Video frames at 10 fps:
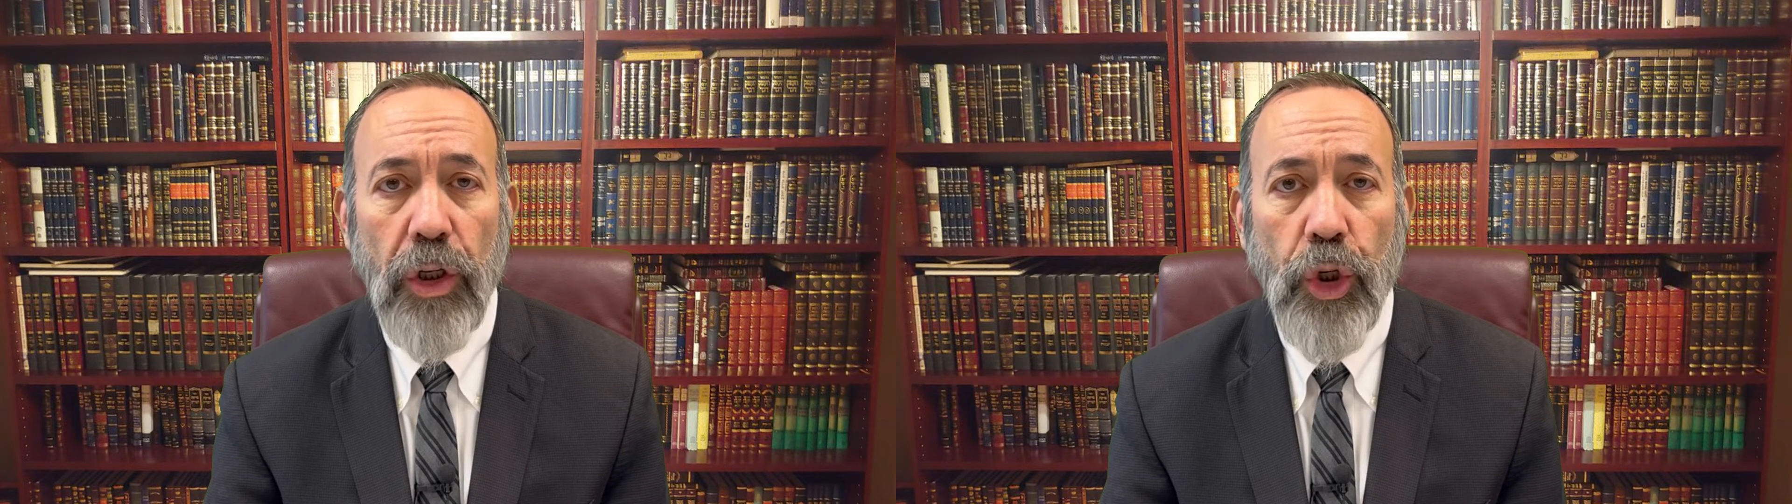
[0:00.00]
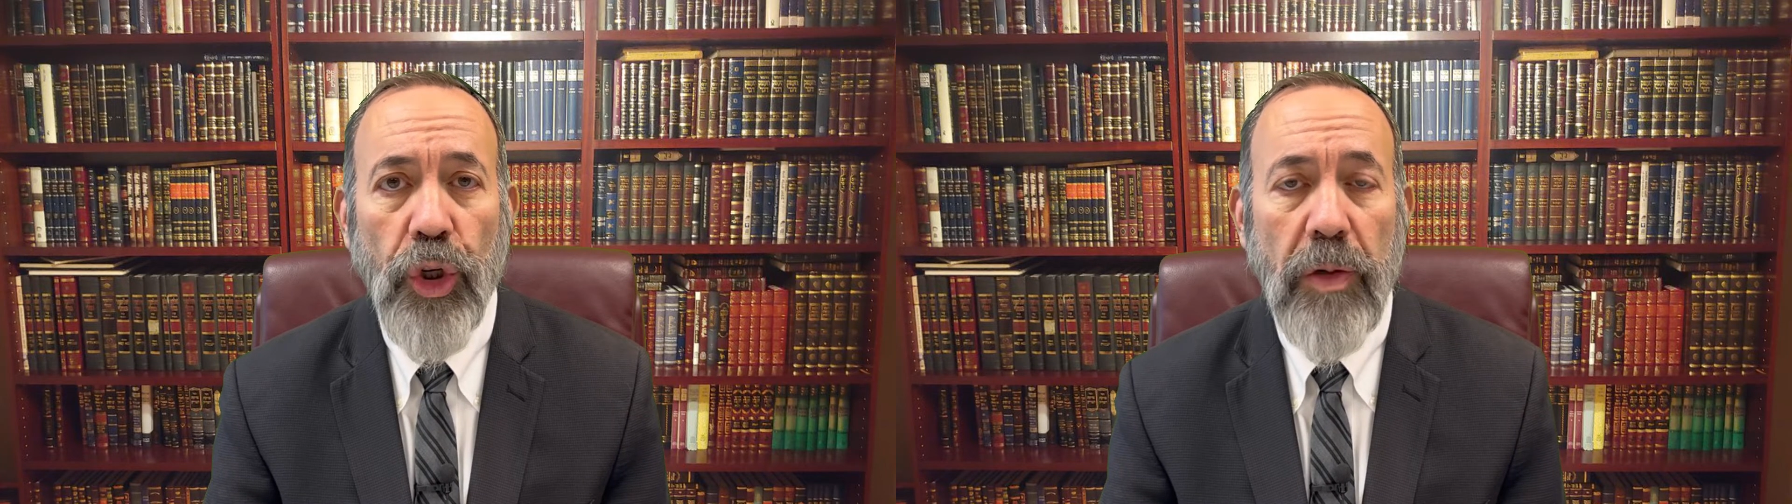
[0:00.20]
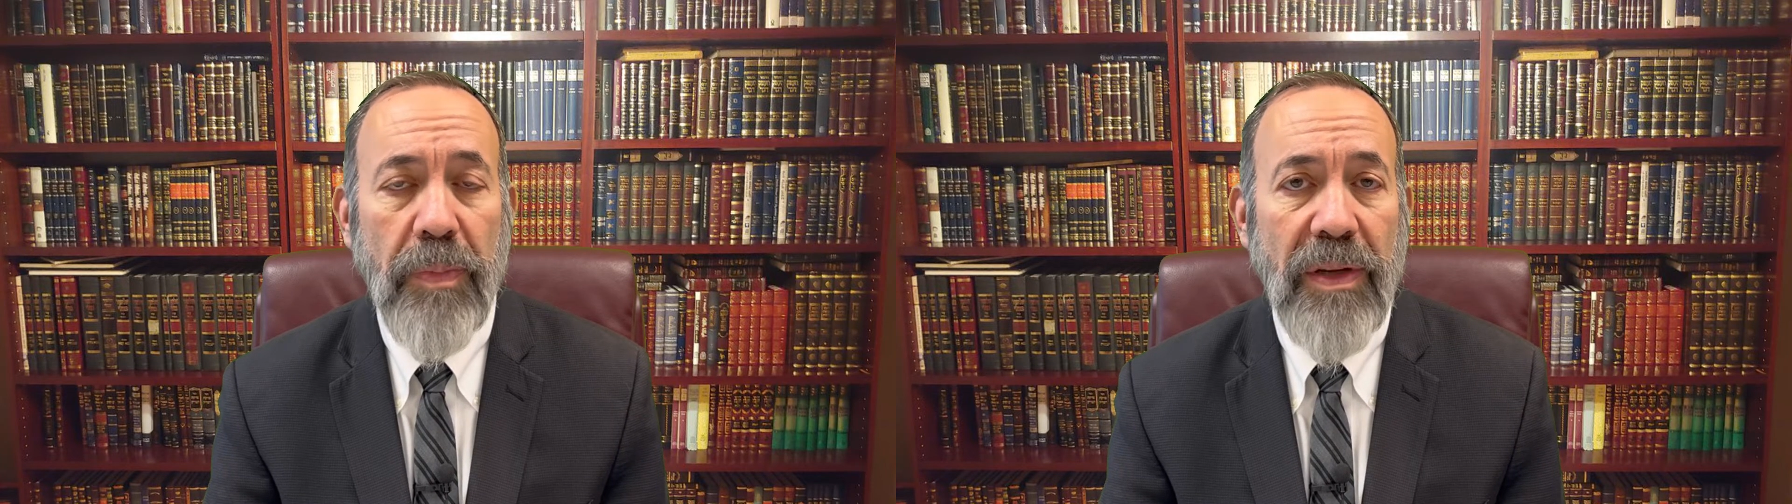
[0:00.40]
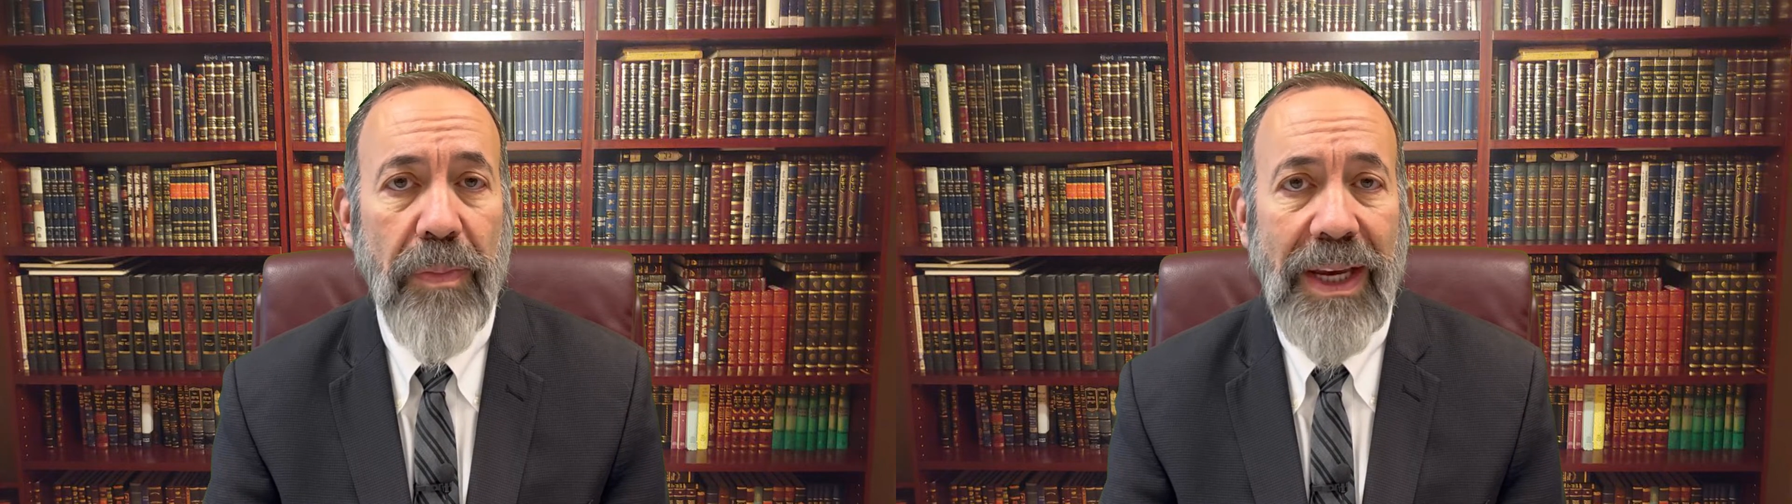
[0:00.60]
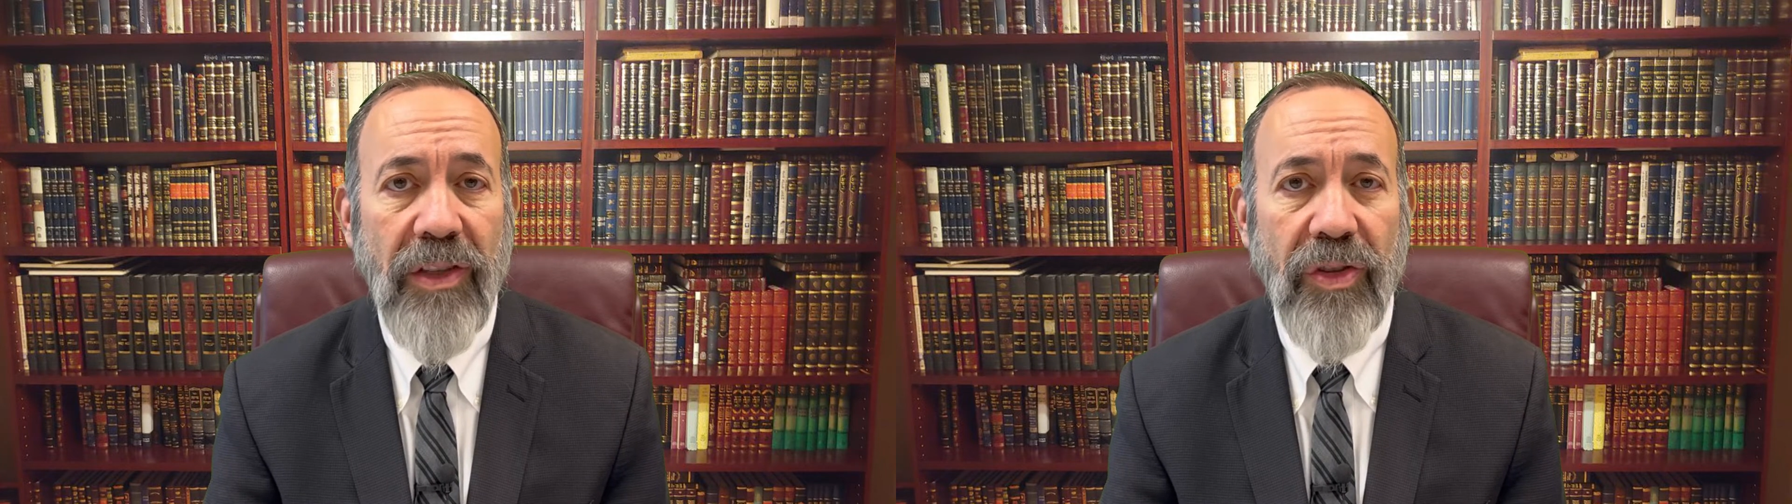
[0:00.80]
could be
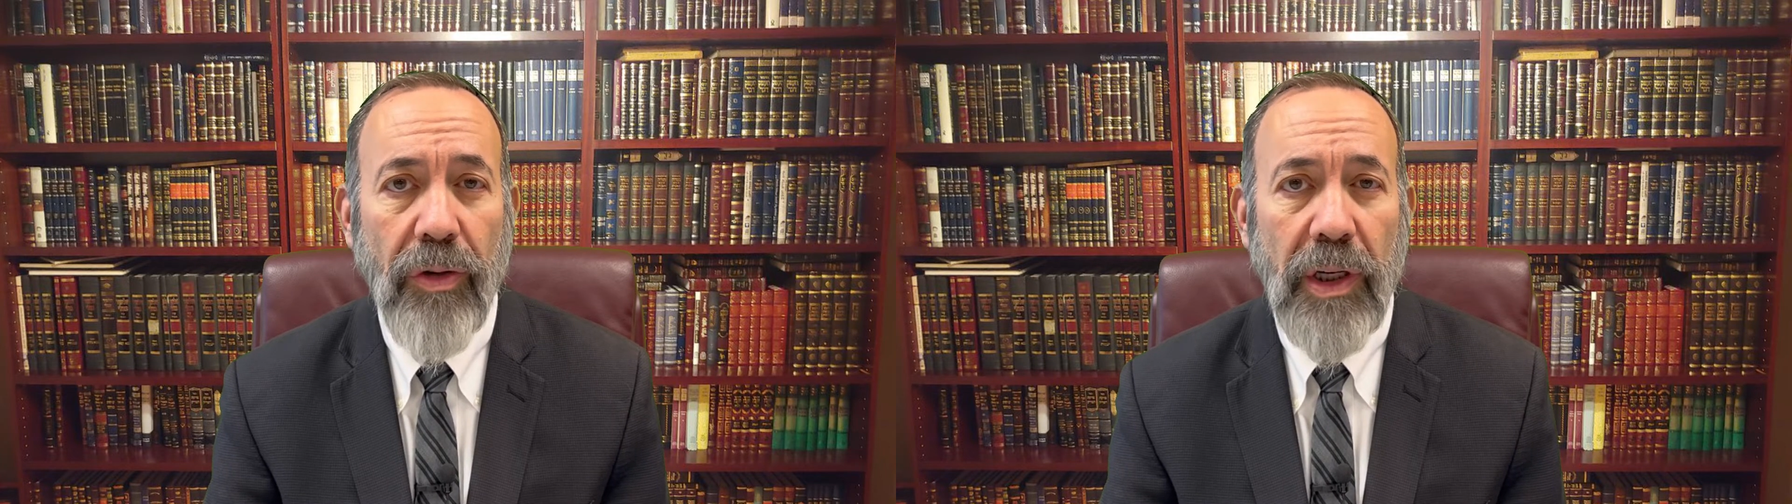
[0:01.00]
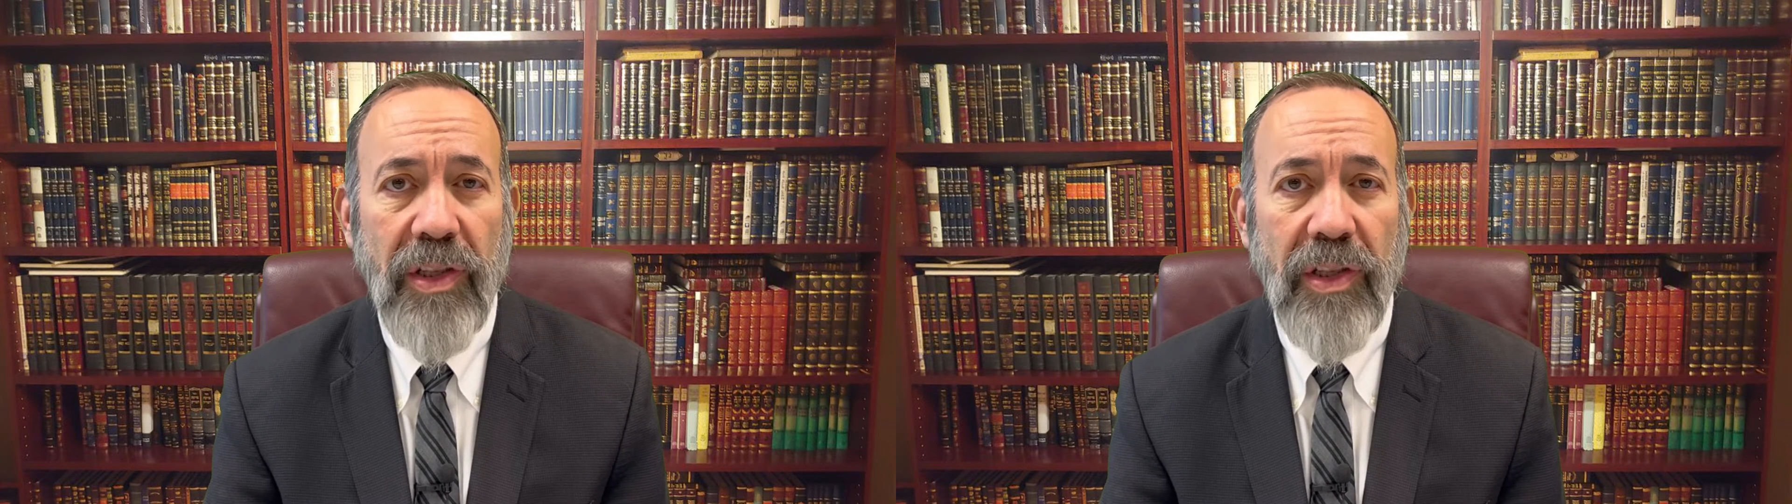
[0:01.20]
based on